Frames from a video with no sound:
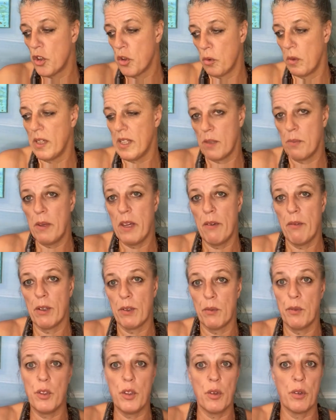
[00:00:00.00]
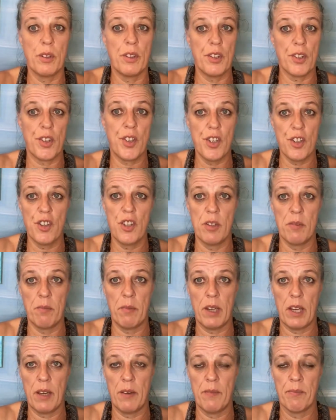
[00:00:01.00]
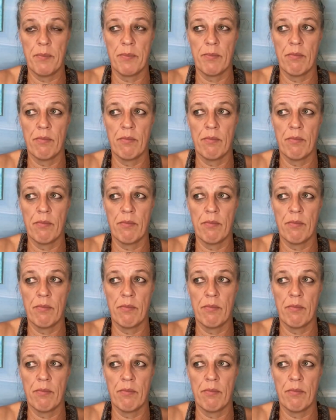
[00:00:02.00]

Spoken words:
choice be? What would your decision be?